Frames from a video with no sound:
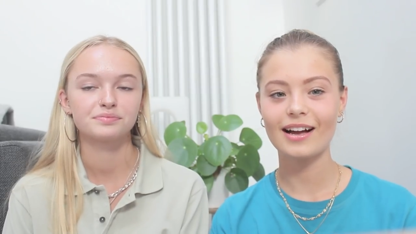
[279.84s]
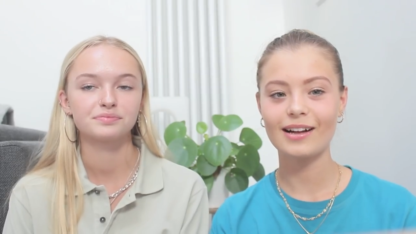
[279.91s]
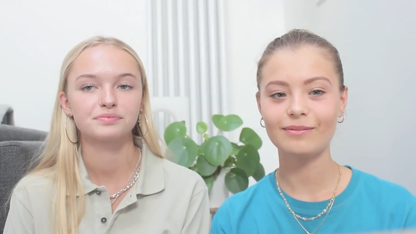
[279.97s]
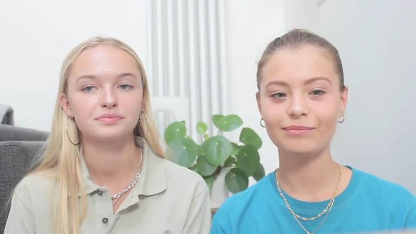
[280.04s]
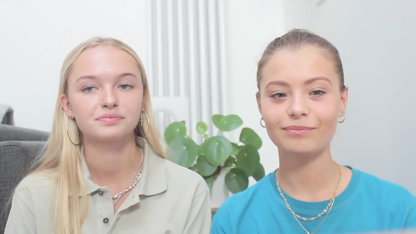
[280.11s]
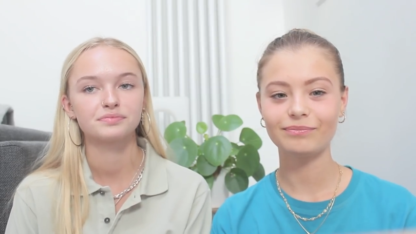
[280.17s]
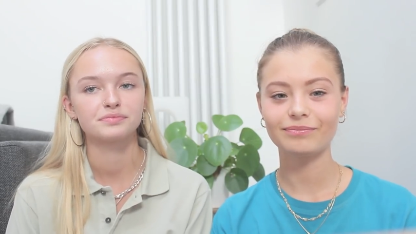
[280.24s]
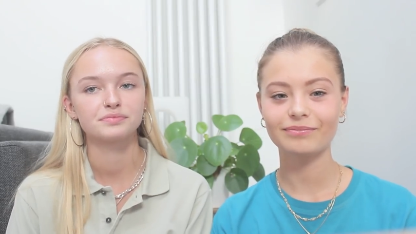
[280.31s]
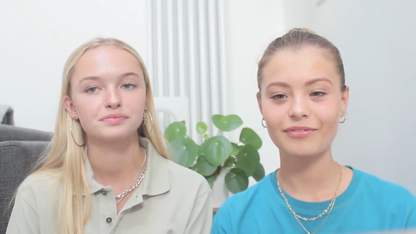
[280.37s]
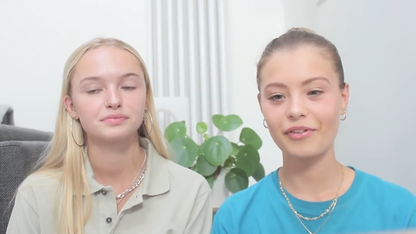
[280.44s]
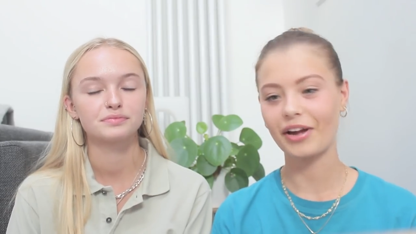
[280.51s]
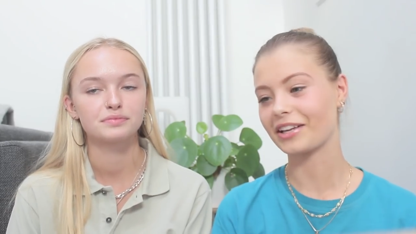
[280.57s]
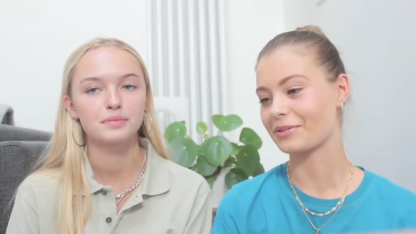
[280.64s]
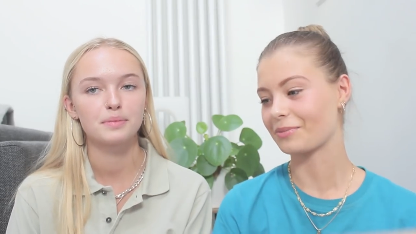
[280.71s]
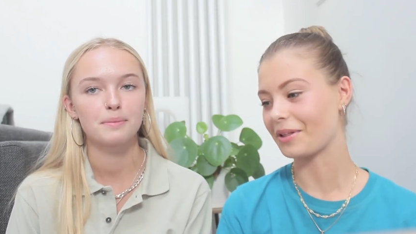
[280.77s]
Speaker 1: um...
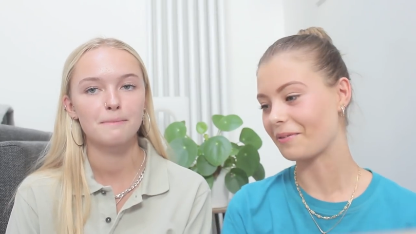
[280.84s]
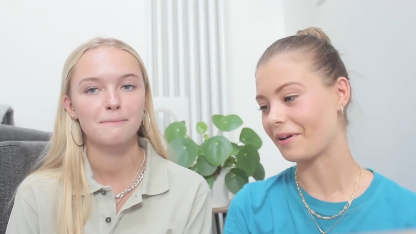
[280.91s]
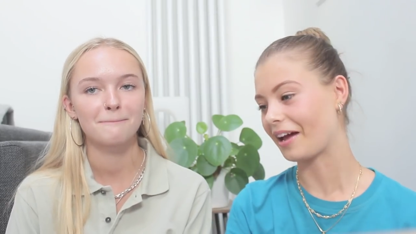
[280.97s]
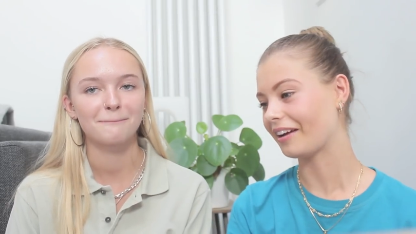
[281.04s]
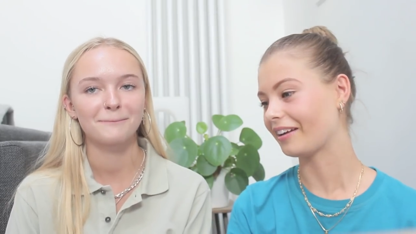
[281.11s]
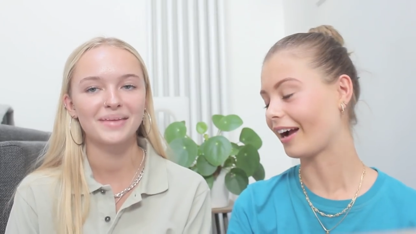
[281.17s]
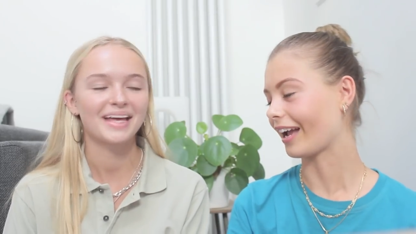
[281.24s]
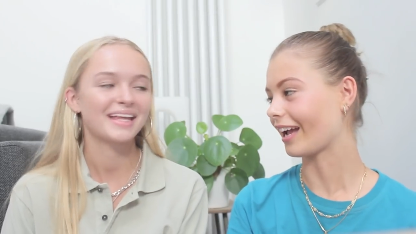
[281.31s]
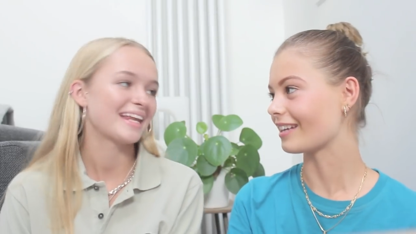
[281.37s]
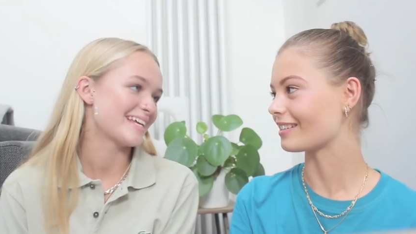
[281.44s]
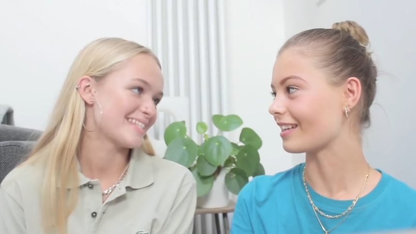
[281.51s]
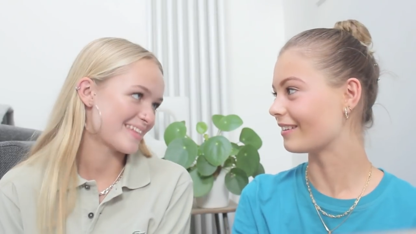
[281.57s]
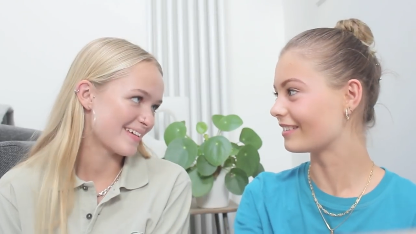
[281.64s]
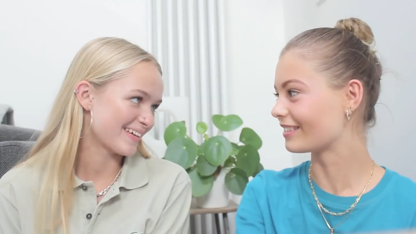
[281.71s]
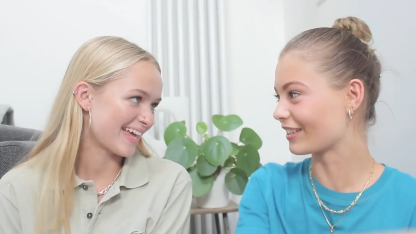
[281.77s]
thanks, by the way, I guess
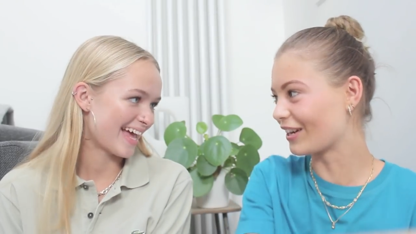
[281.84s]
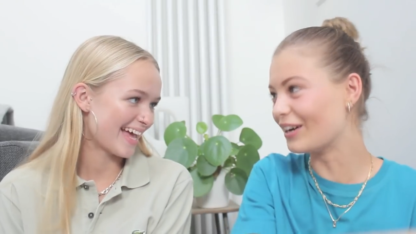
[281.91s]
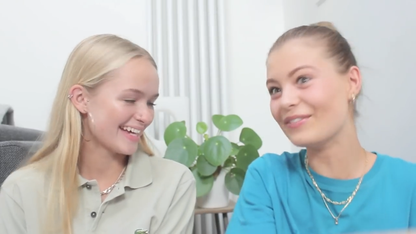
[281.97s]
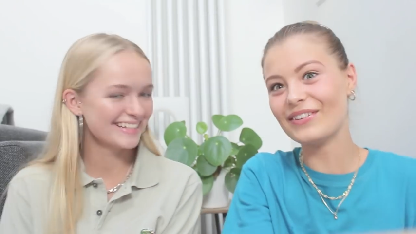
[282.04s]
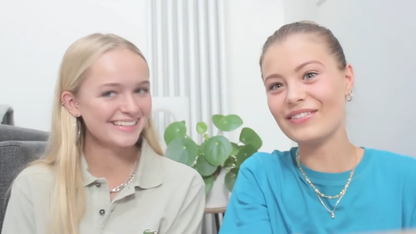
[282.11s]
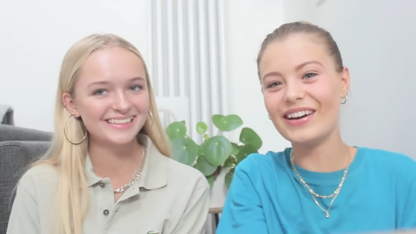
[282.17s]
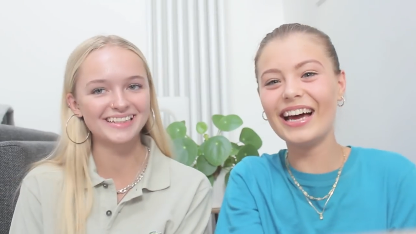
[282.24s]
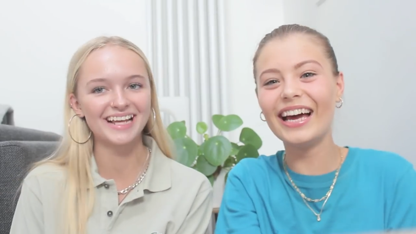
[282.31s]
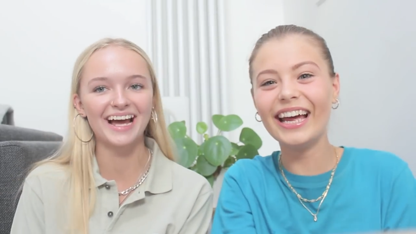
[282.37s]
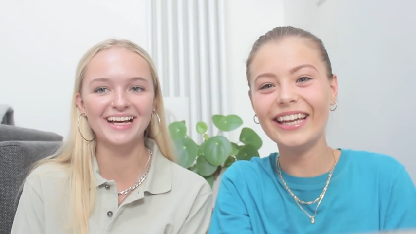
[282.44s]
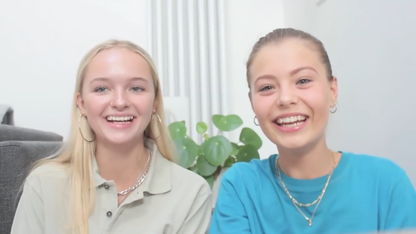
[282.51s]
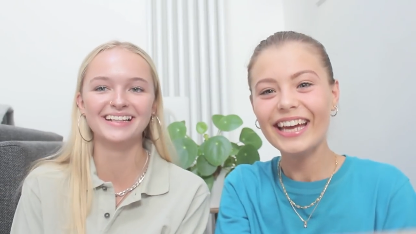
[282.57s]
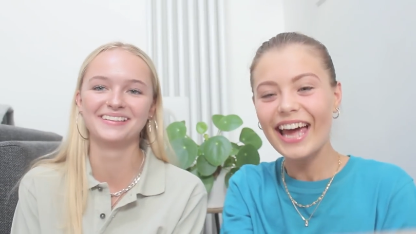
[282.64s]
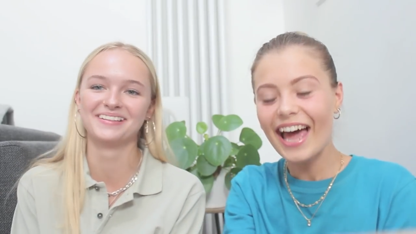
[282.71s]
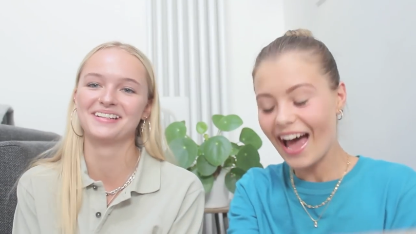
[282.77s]
that was a
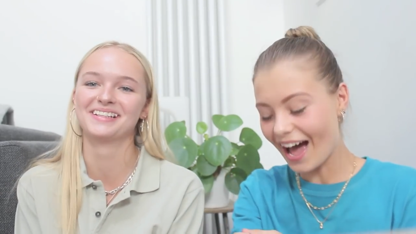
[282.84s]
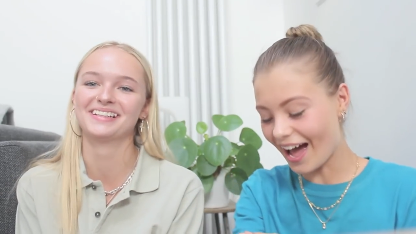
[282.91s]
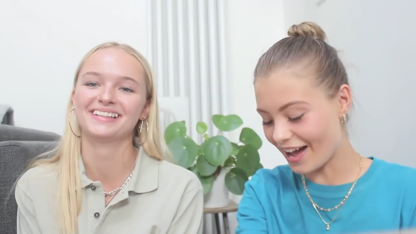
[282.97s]
compliment.